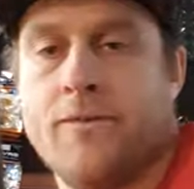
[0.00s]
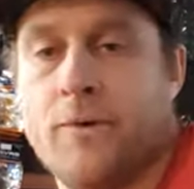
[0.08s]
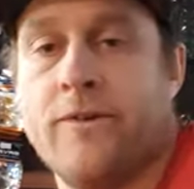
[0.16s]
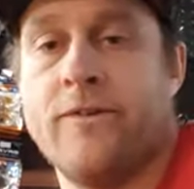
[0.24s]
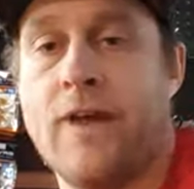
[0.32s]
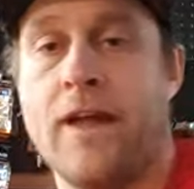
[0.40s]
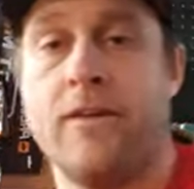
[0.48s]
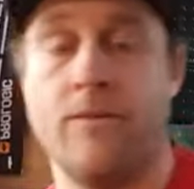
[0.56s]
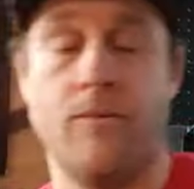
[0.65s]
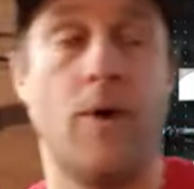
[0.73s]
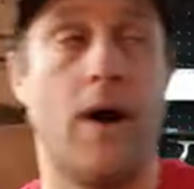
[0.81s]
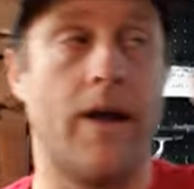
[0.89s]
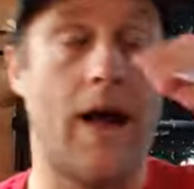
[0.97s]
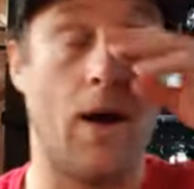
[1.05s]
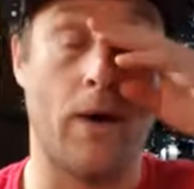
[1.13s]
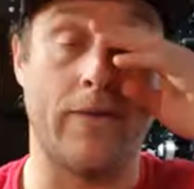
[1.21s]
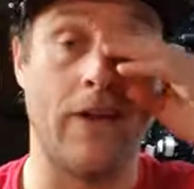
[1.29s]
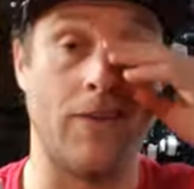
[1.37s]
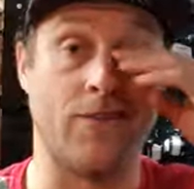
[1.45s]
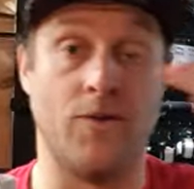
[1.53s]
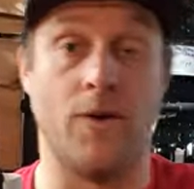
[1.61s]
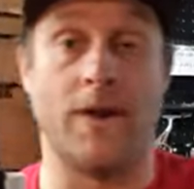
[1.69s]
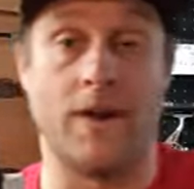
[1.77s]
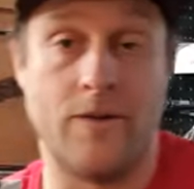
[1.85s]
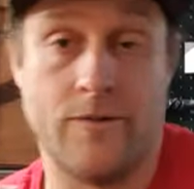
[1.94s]
which is how I tend to fall
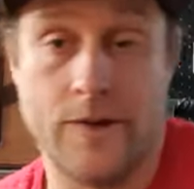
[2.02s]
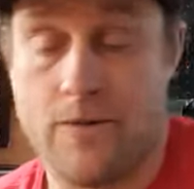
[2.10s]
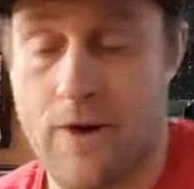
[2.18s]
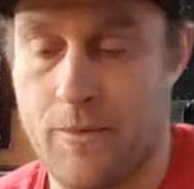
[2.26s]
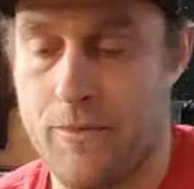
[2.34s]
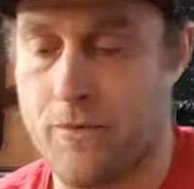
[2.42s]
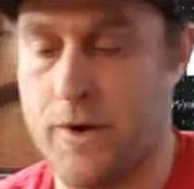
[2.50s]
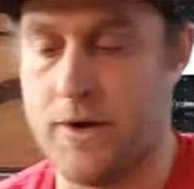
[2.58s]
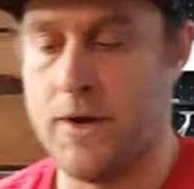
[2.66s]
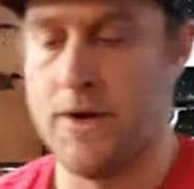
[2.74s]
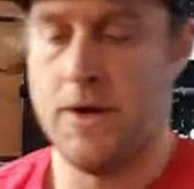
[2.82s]
in. I usually grab the rod.